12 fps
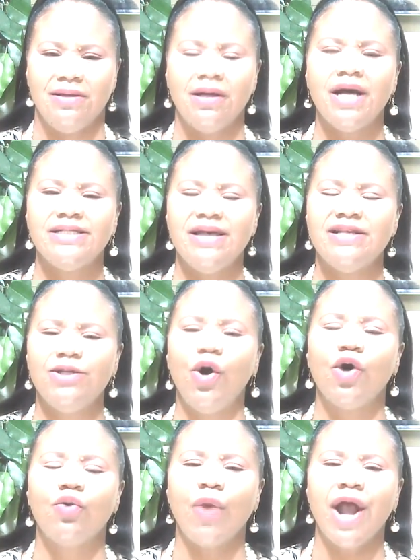because it's
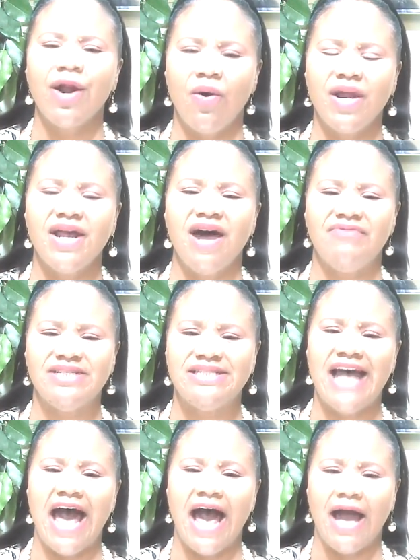look green on the other
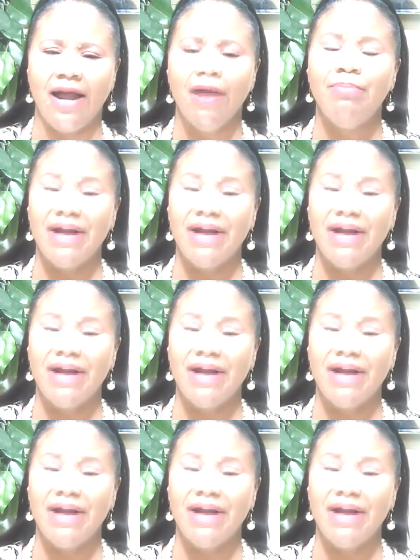side,